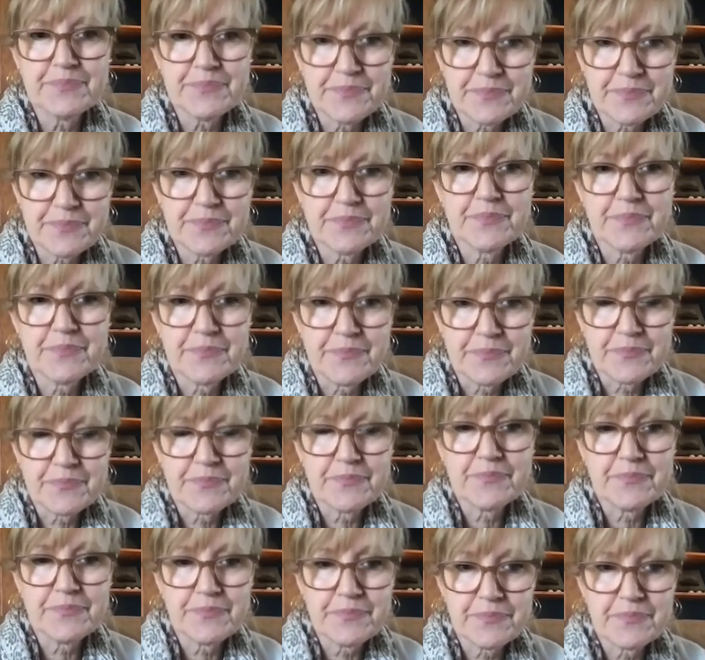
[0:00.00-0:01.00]

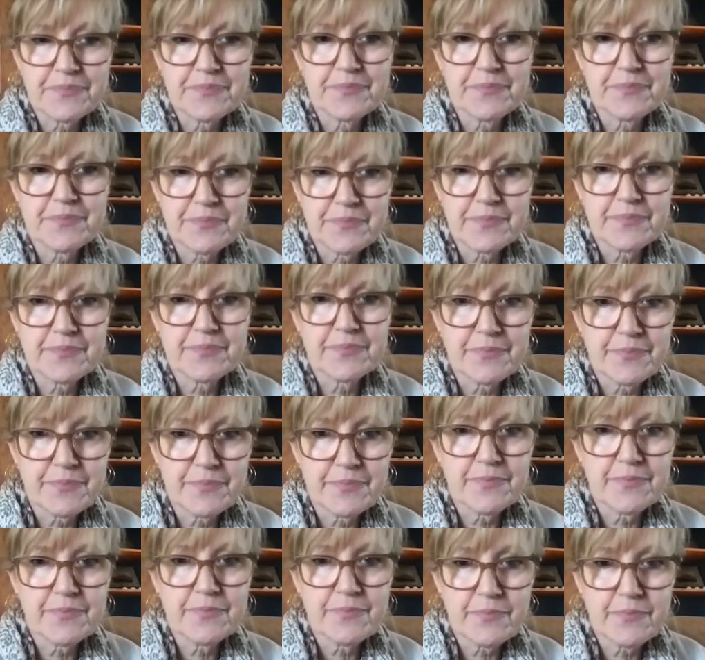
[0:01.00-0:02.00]

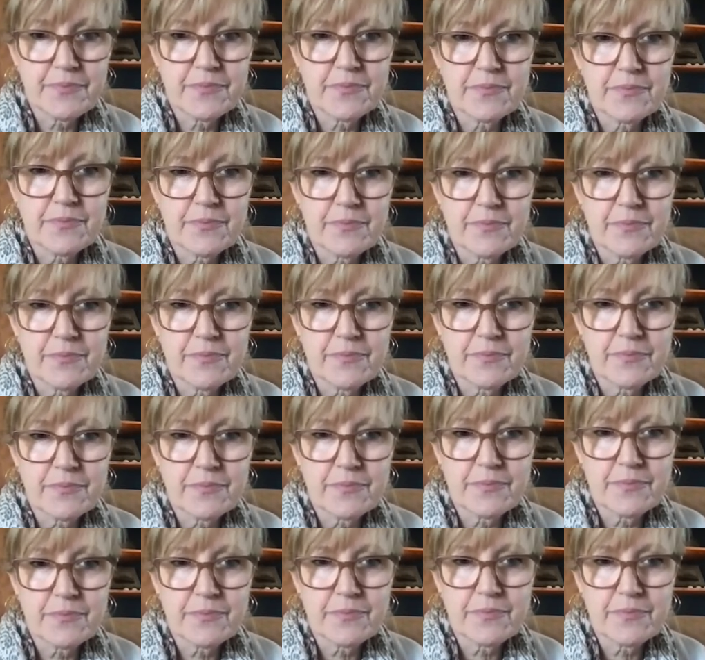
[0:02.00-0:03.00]
This person isn't speaking.